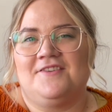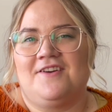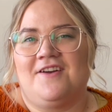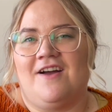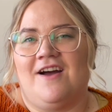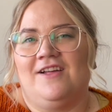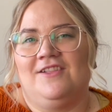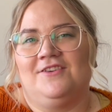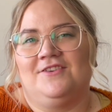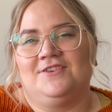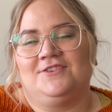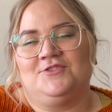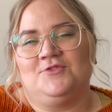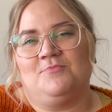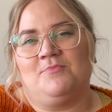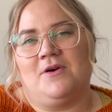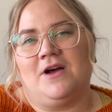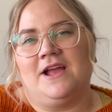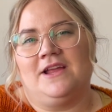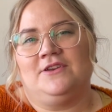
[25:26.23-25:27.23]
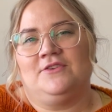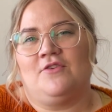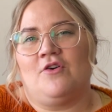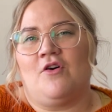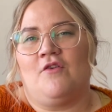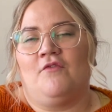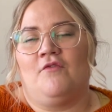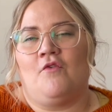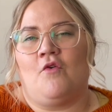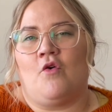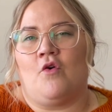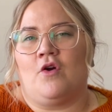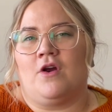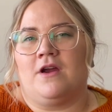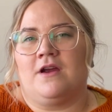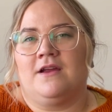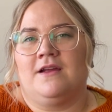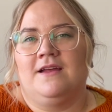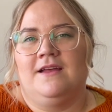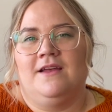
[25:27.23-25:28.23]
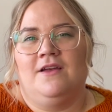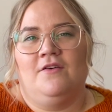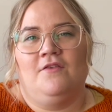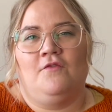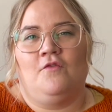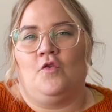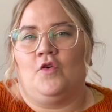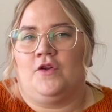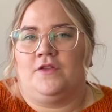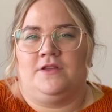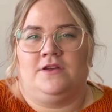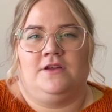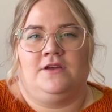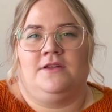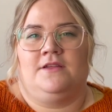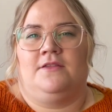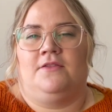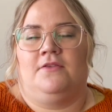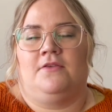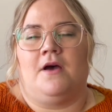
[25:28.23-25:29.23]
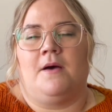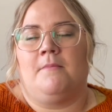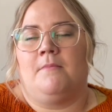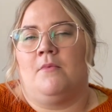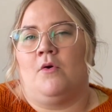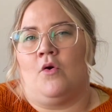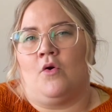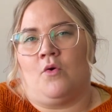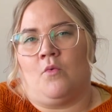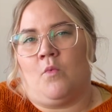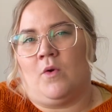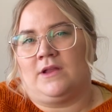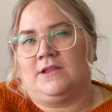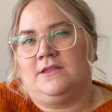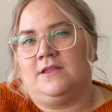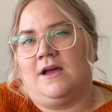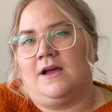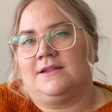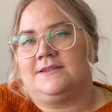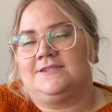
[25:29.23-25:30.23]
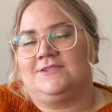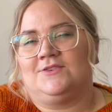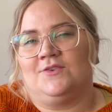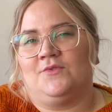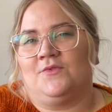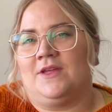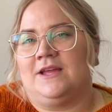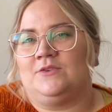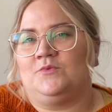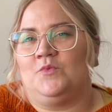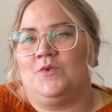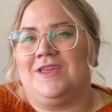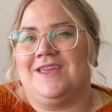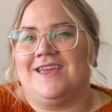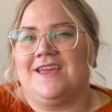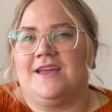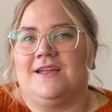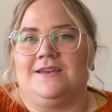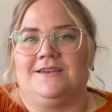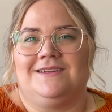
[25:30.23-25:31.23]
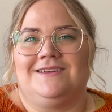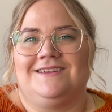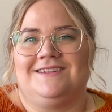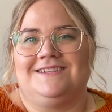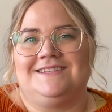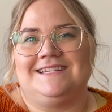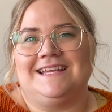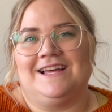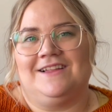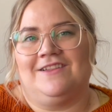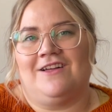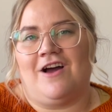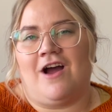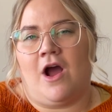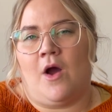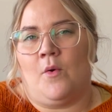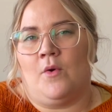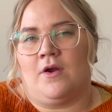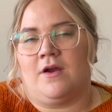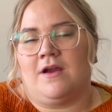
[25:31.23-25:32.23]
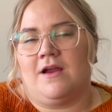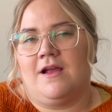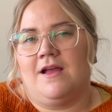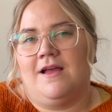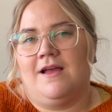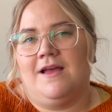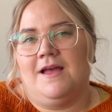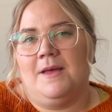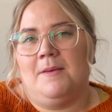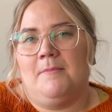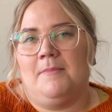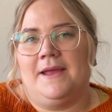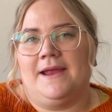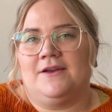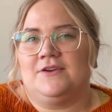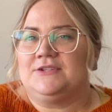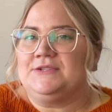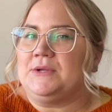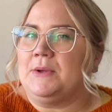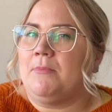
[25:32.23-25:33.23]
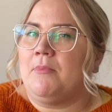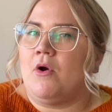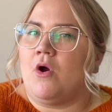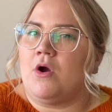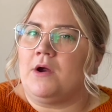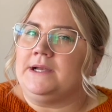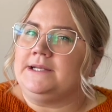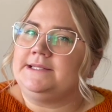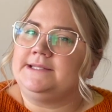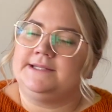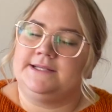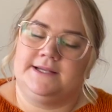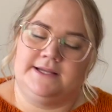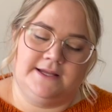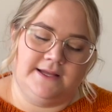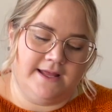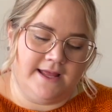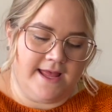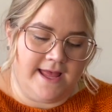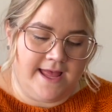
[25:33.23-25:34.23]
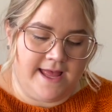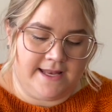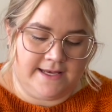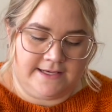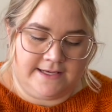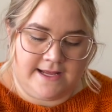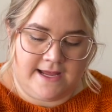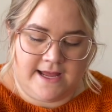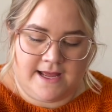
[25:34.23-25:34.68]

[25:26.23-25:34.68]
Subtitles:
color to bind off or for the thumb or whatnot, so that we can tell our pairs apart and